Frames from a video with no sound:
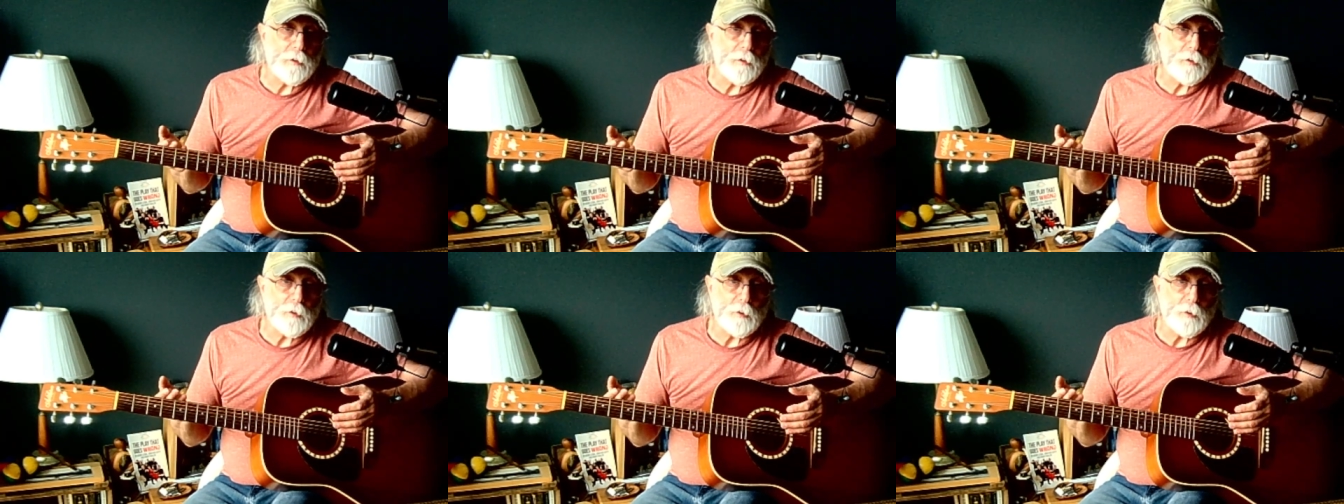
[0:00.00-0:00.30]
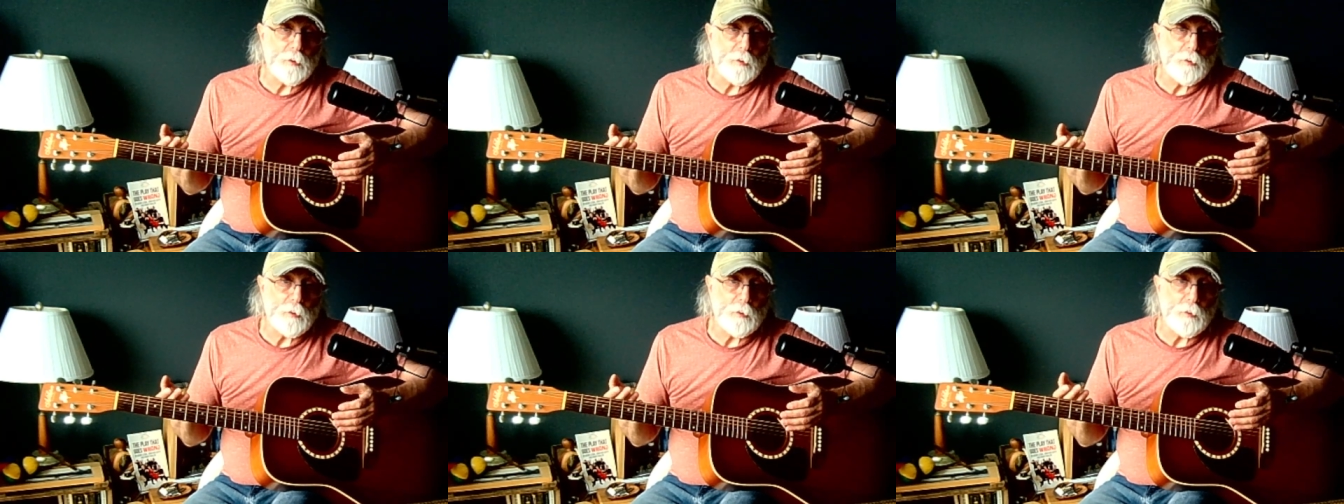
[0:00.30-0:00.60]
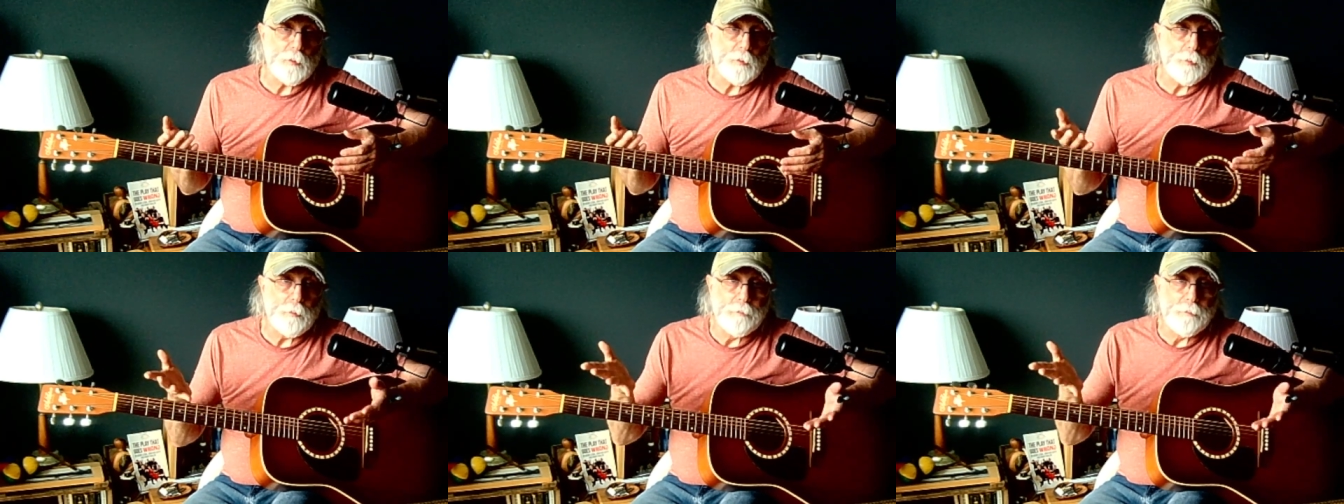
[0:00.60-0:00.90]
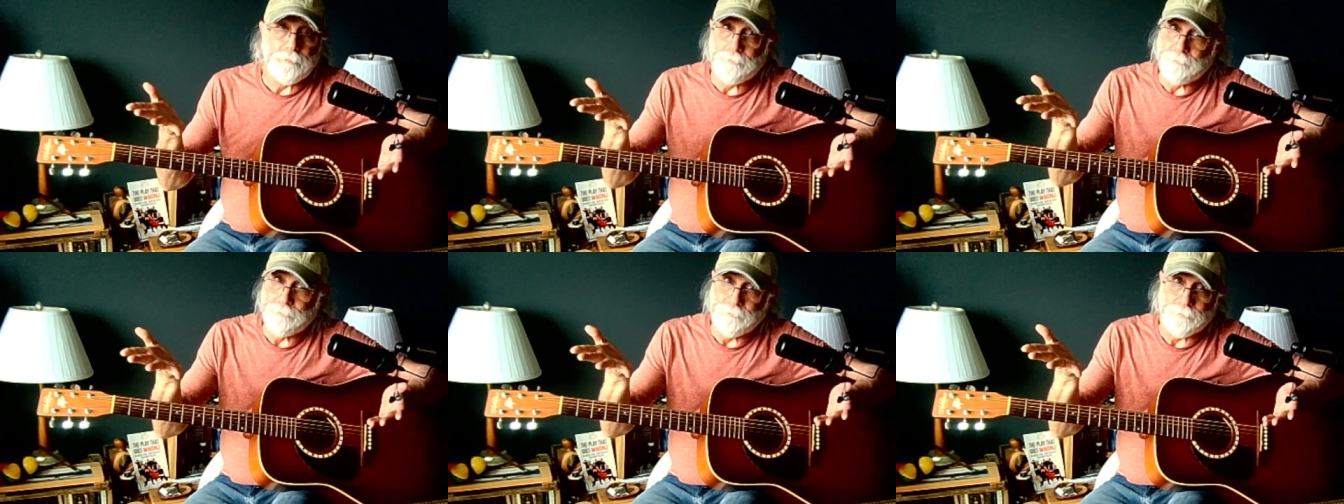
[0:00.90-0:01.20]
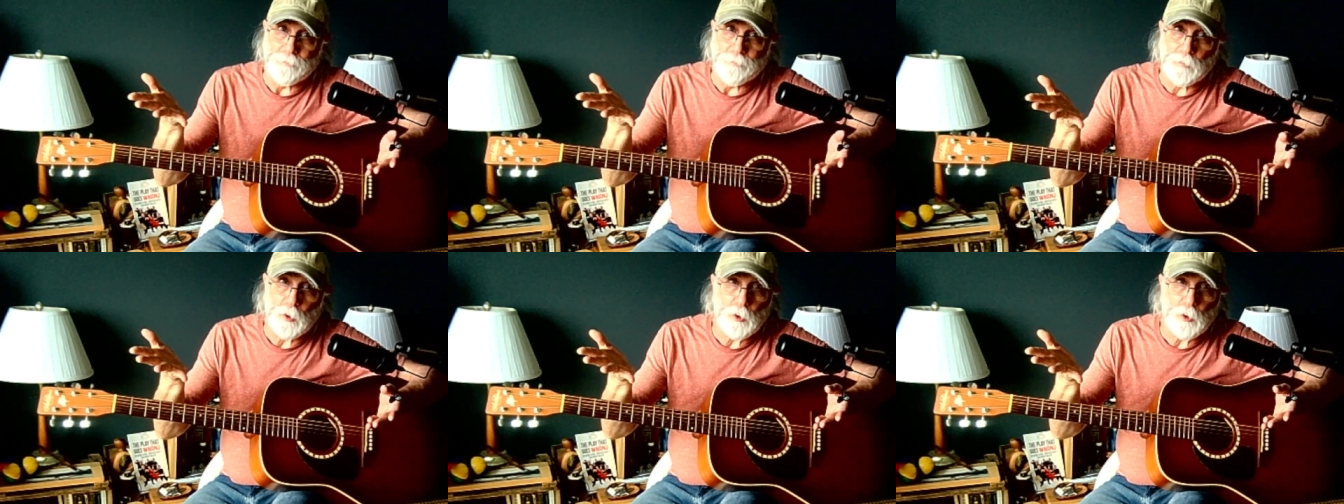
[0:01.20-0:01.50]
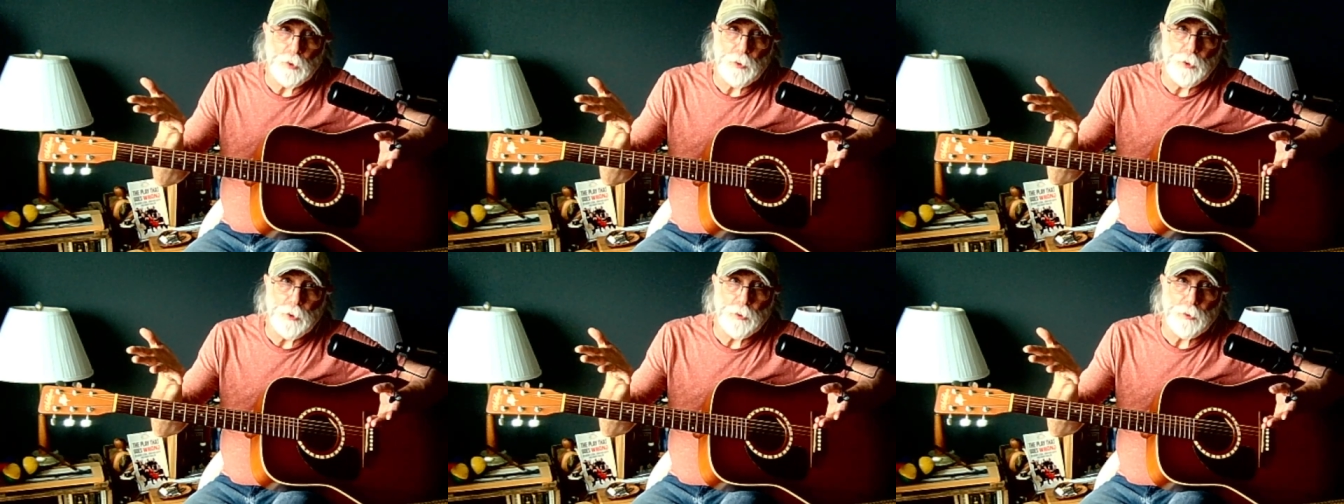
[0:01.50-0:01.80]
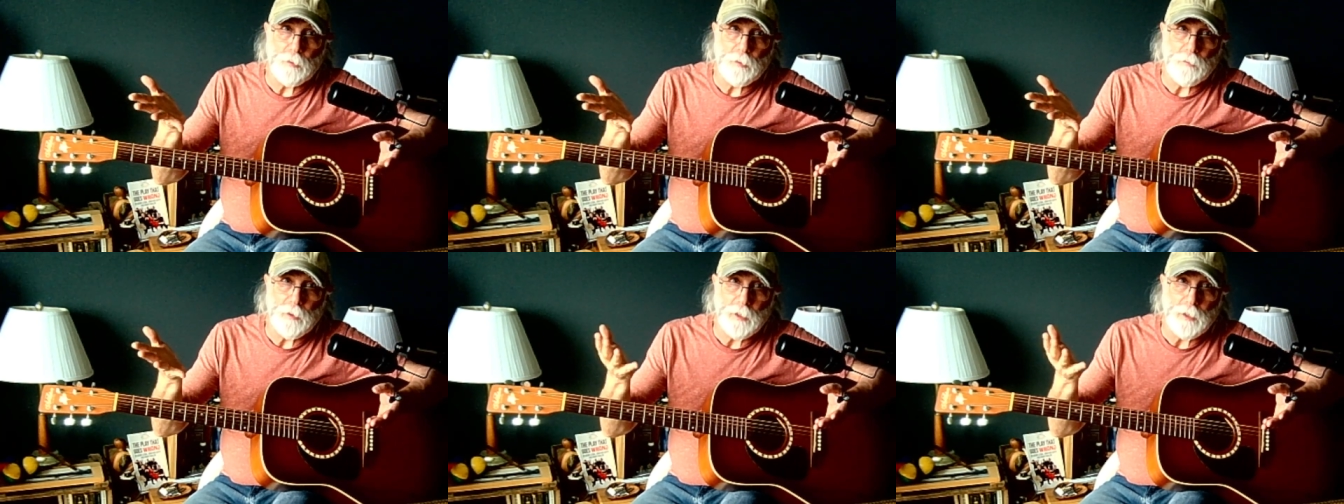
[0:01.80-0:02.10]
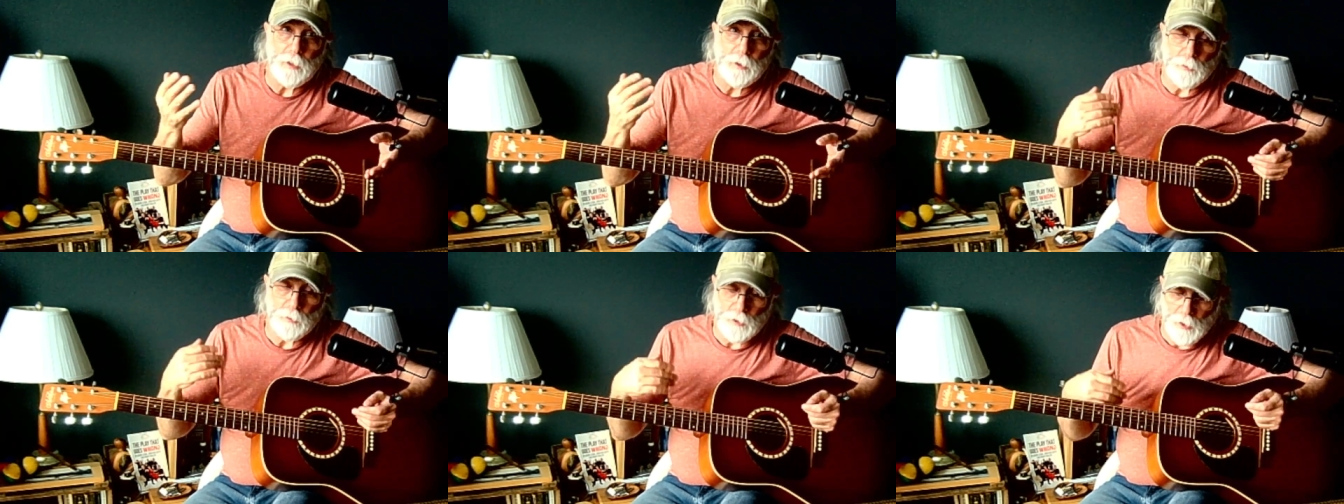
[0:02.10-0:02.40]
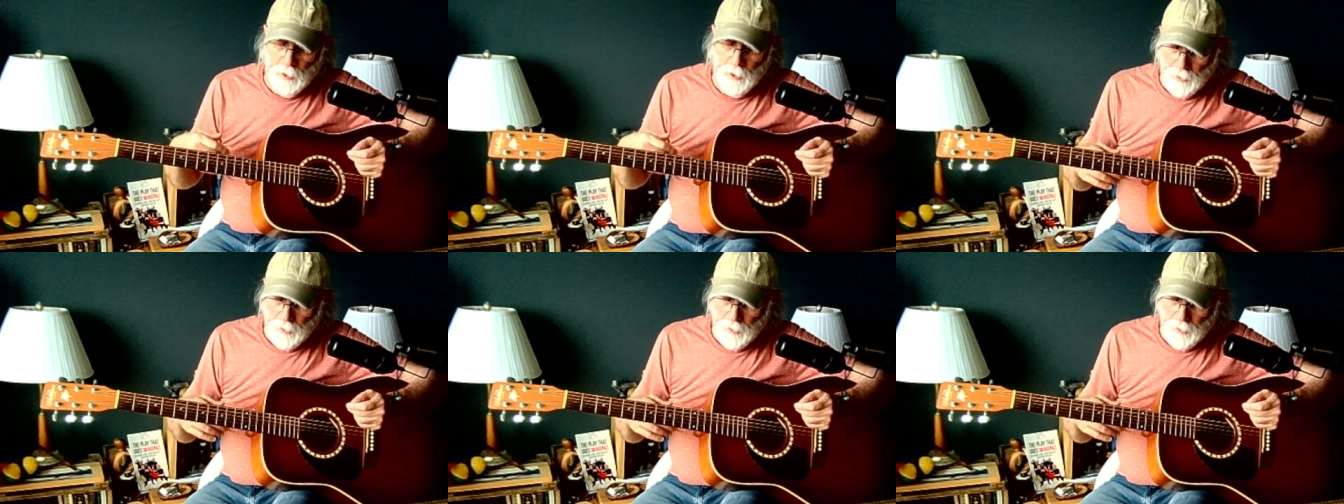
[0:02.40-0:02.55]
to do YouTube videos on,